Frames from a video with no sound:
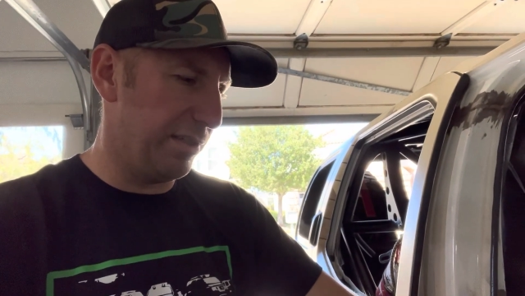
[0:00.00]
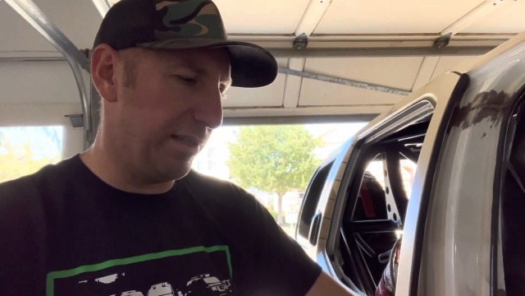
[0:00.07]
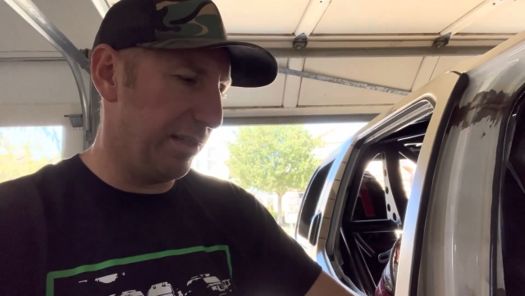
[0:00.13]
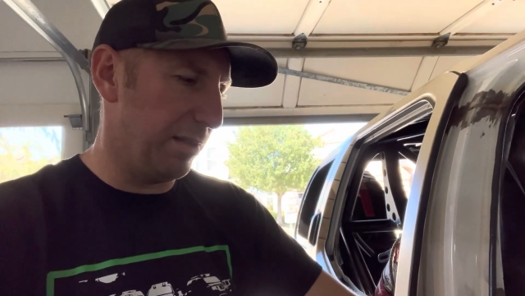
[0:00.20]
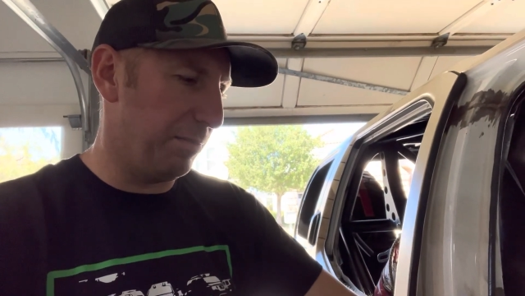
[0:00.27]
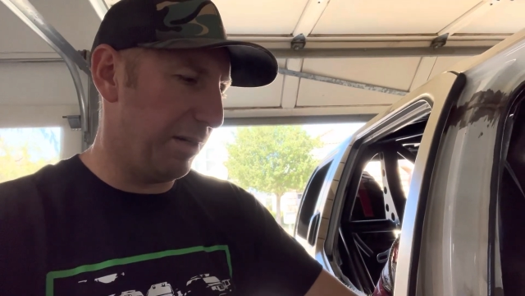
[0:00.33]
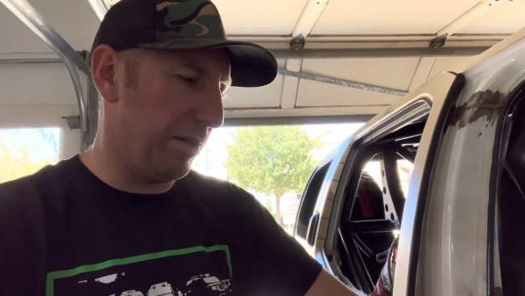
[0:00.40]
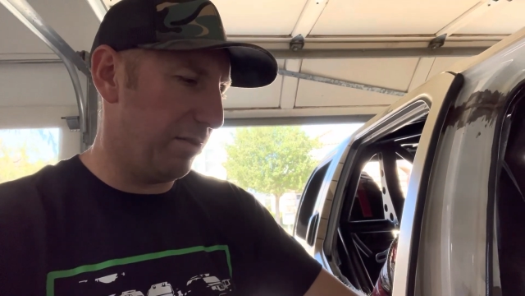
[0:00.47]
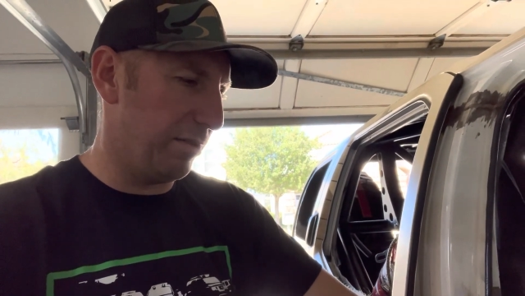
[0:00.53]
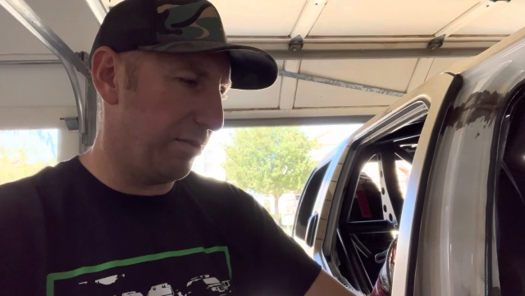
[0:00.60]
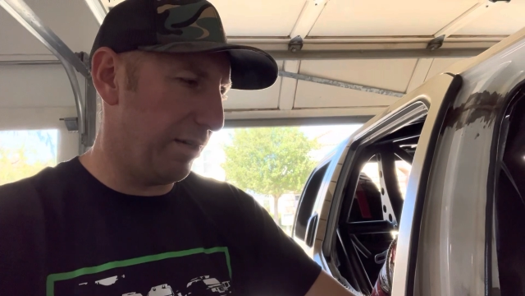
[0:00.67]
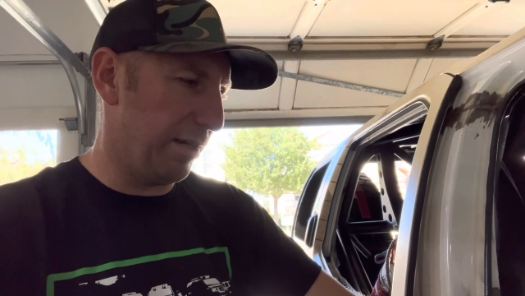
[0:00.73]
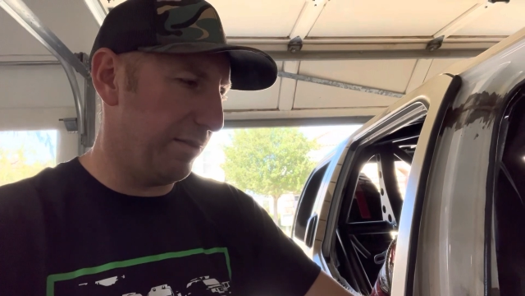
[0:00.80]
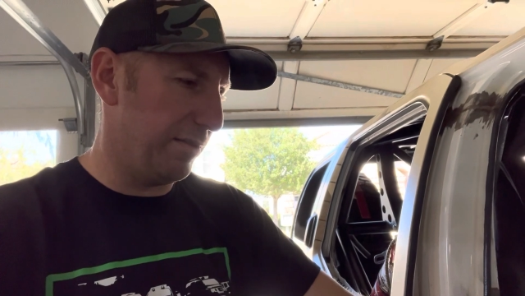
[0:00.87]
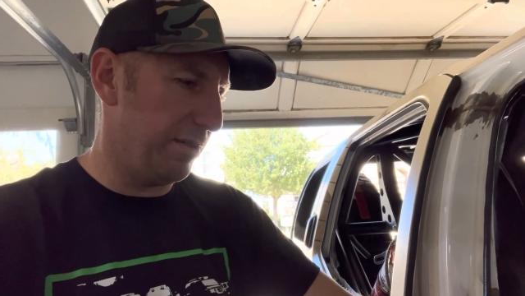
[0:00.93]
getting the power and
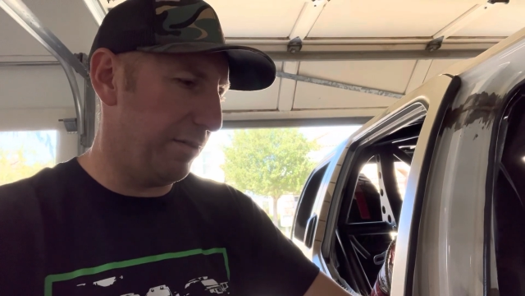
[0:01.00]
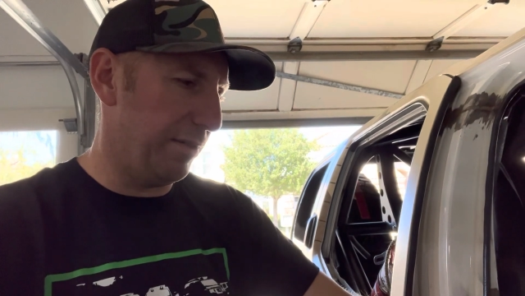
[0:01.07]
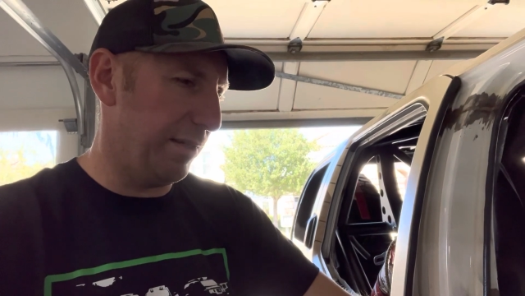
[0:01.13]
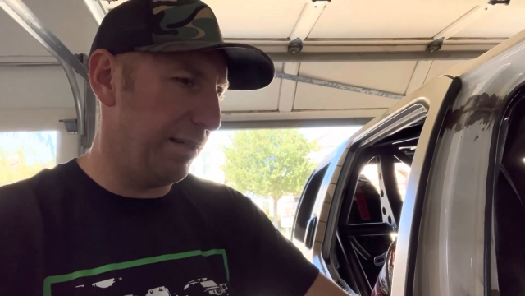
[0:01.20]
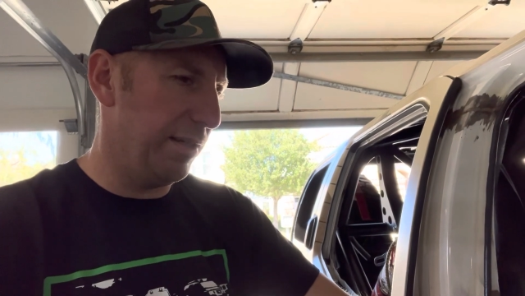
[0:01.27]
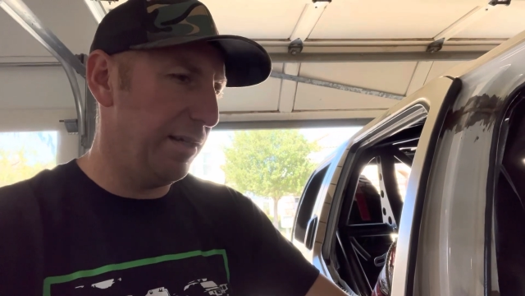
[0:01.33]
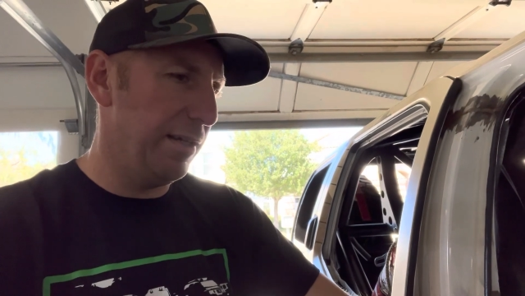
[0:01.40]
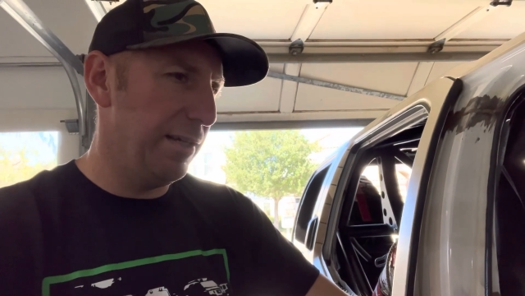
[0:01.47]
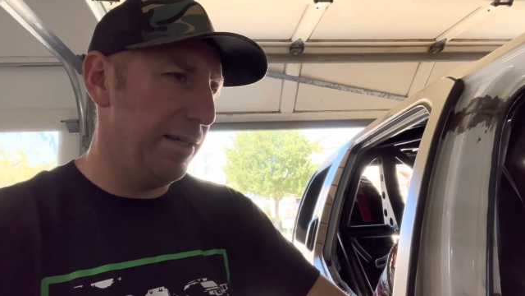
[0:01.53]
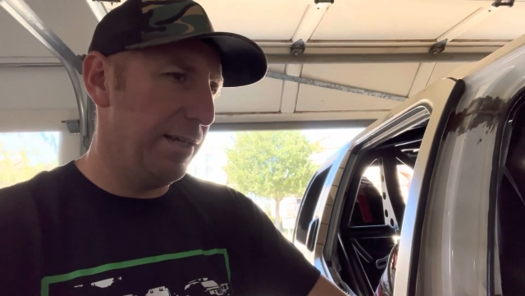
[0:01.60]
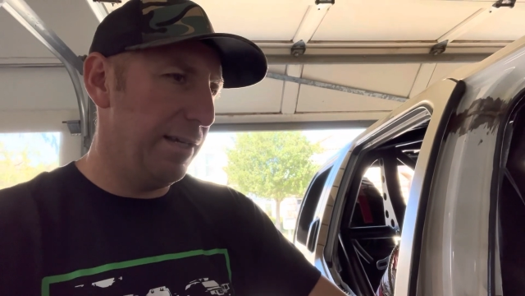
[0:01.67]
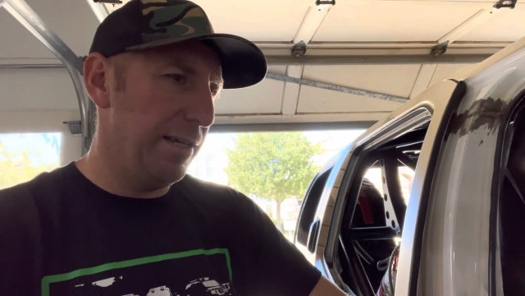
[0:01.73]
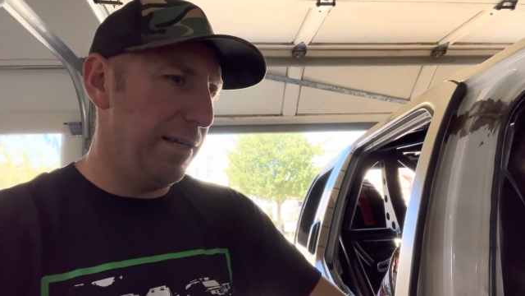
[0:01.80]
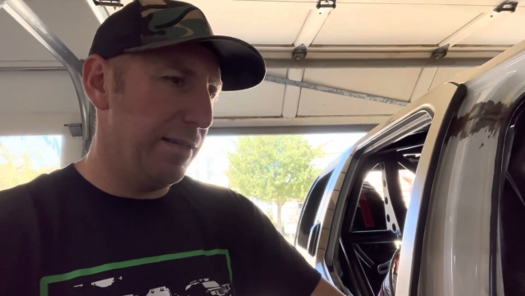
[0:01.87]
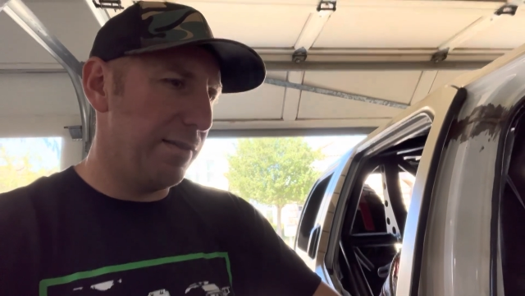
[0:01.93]
grounds to it.
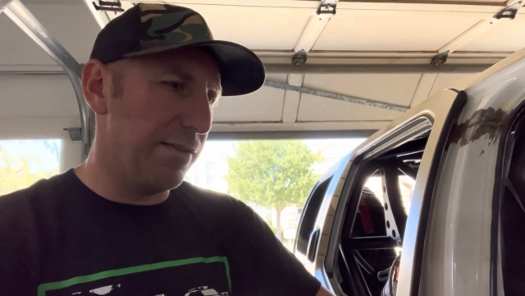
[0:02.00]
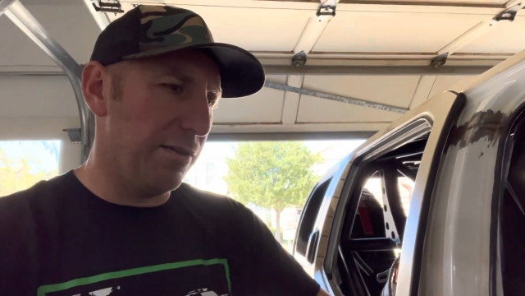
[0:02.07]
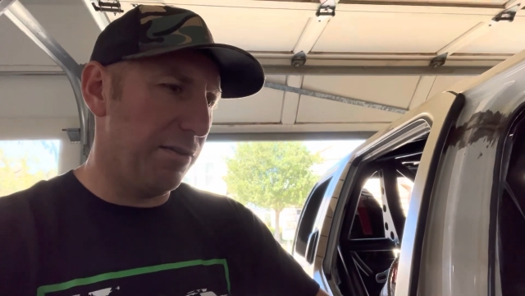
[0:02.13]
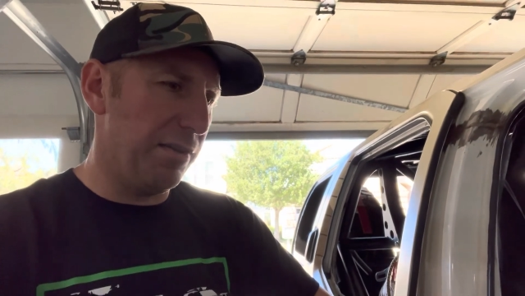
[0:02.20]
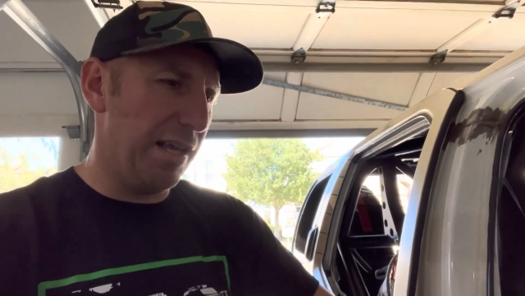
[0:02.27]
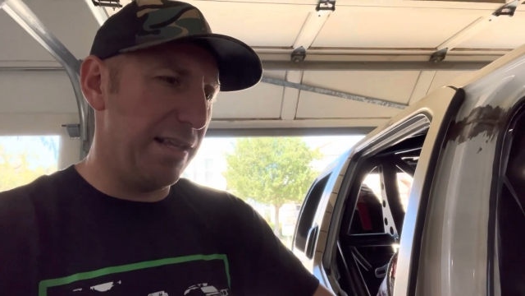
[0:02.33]
So